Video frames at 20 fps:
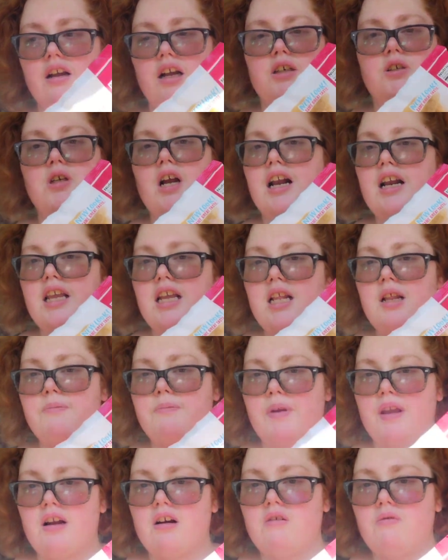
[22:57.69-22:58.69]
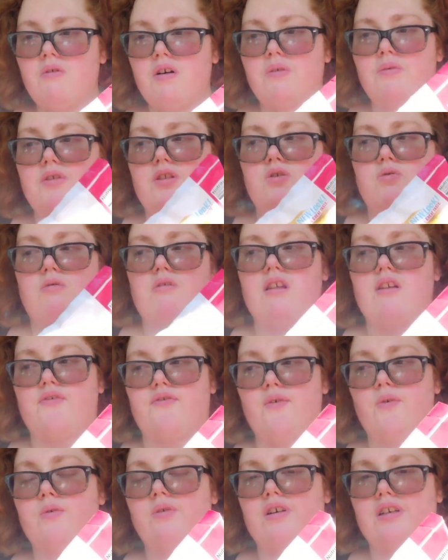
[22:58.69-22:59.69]
I tried to get a bigger one with
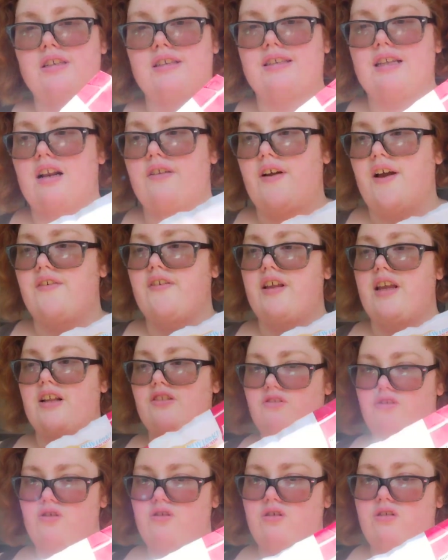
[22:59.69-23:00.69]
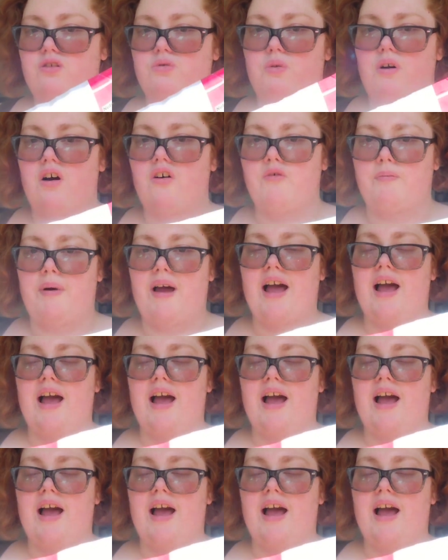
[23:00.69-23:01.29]
24 instead of having to get two 12